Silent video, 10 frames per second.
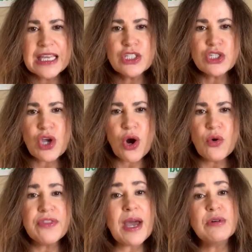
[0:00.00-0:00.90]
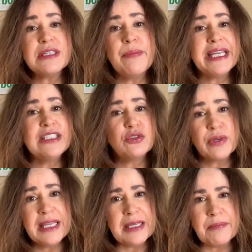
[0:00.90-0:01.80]
So that was a big
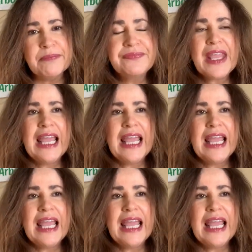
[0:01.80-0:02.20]
dream.